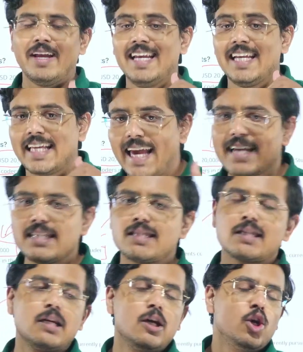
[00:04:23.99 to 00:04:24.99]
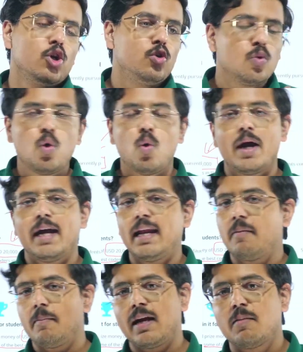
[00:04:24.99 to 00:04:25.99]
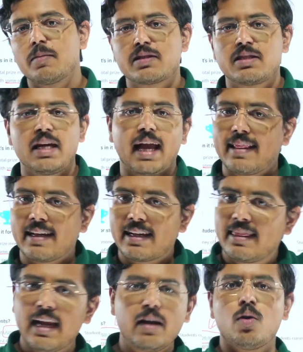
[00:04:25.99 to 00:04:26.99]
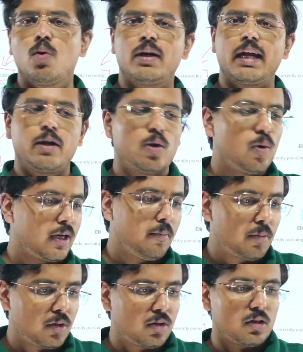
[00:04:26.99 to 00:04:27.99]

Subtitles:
In case you go ahead and make a mistake and then don't get to attempt